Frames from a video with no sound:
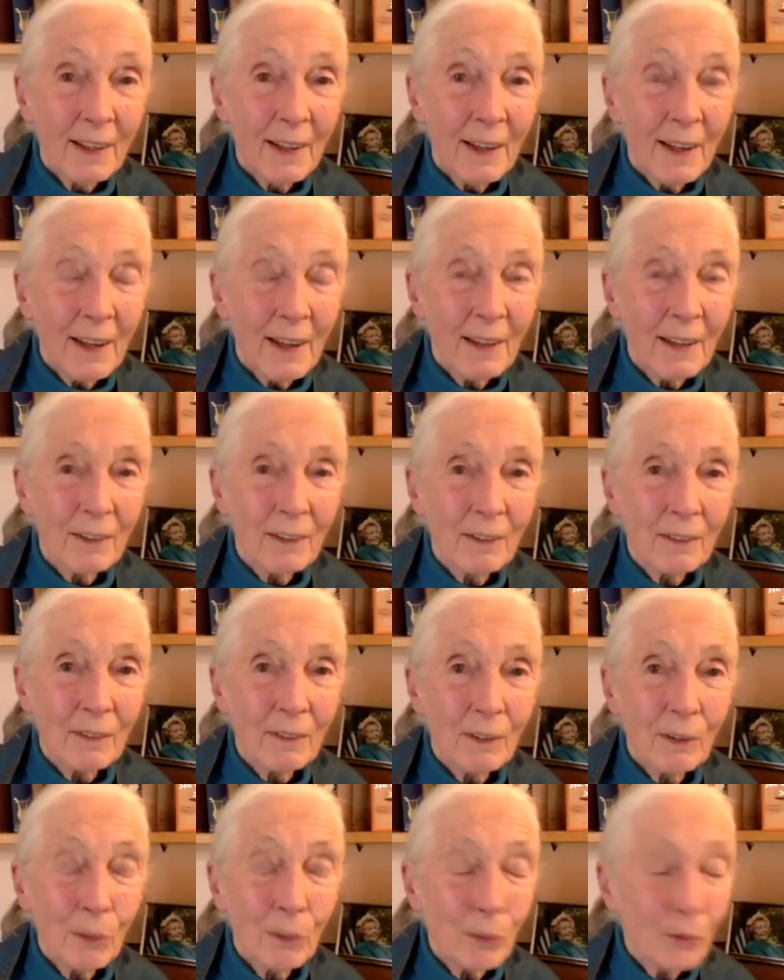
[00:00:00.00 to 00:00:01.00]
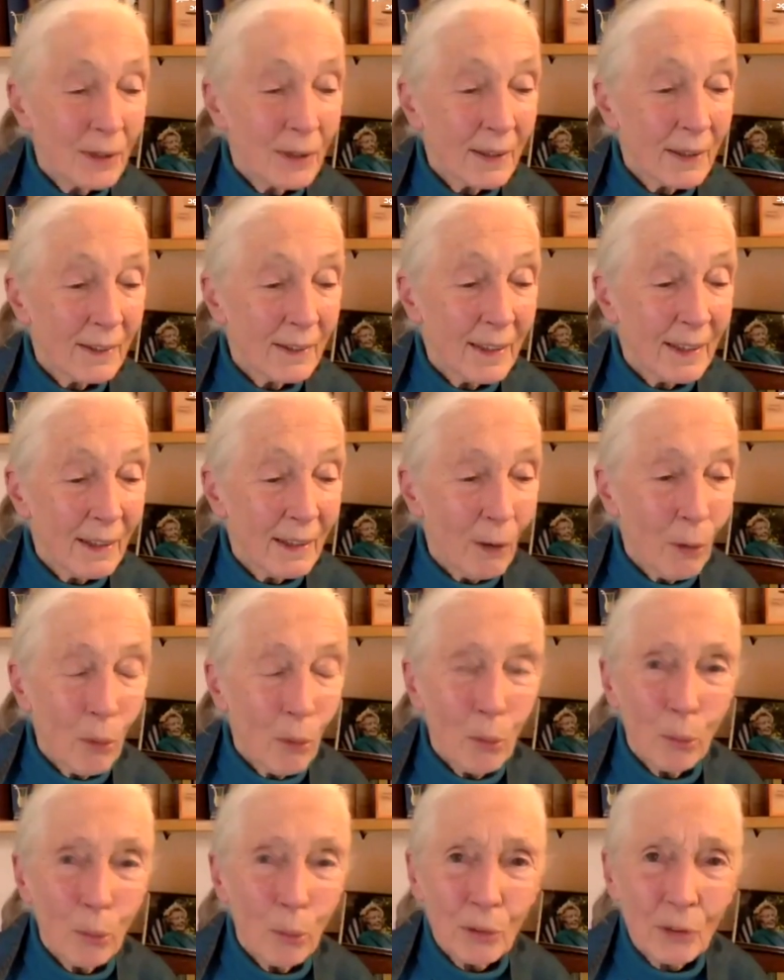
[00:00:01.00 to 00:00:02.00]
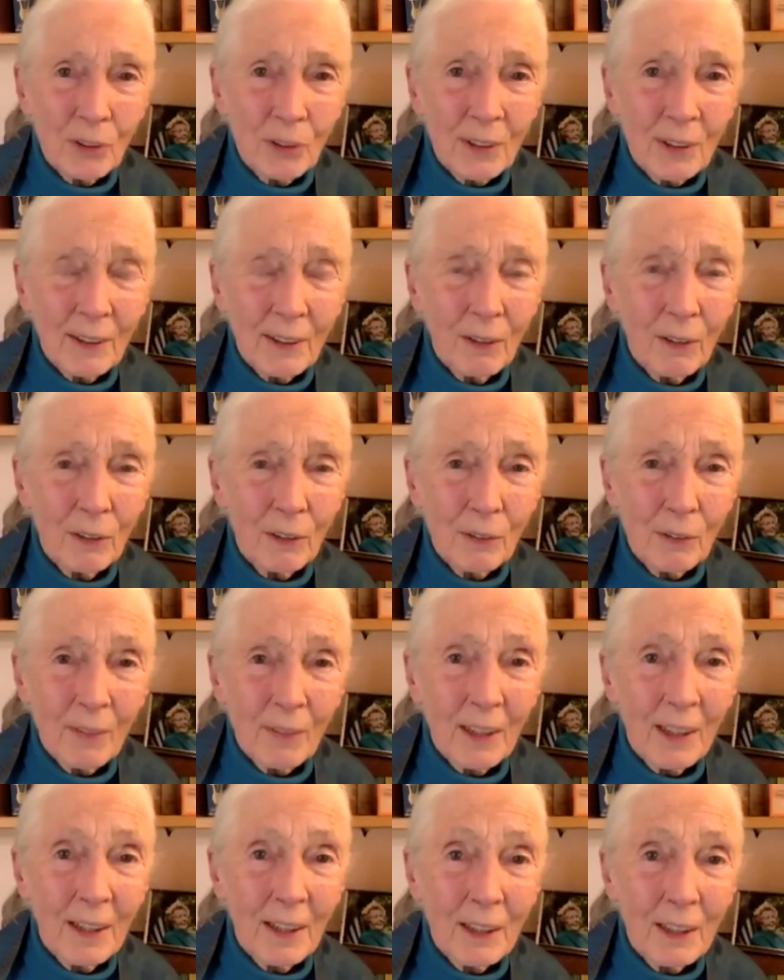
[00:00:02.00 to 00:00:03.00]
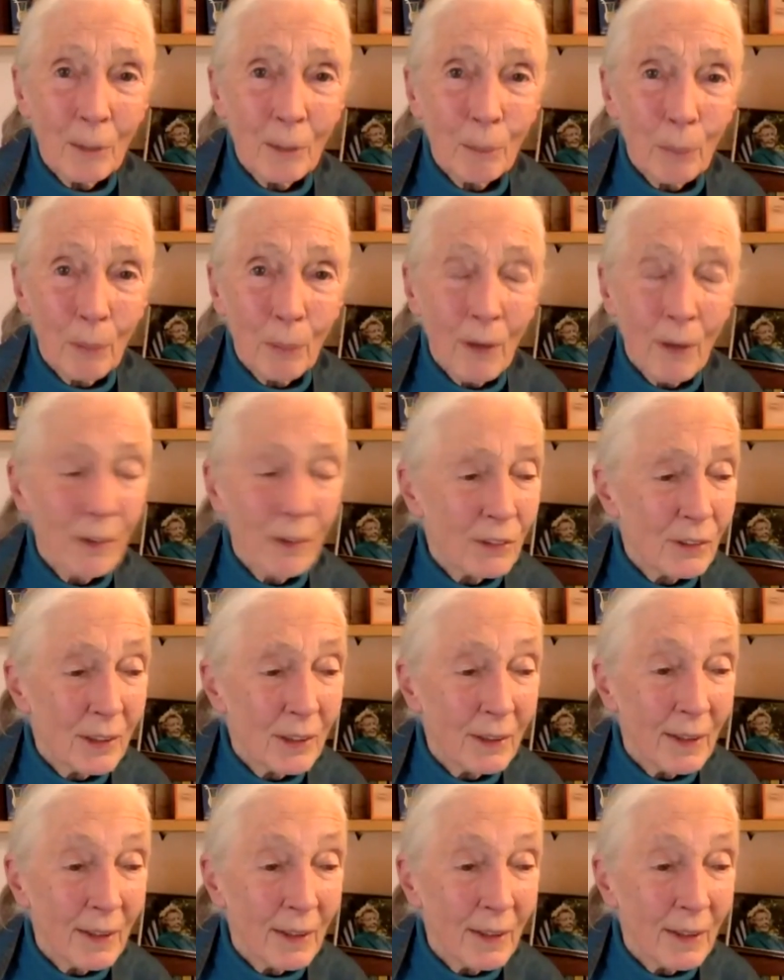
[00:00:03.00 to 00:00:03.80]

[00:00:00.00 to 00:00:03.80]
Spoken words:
and using the old skills of the kind of plants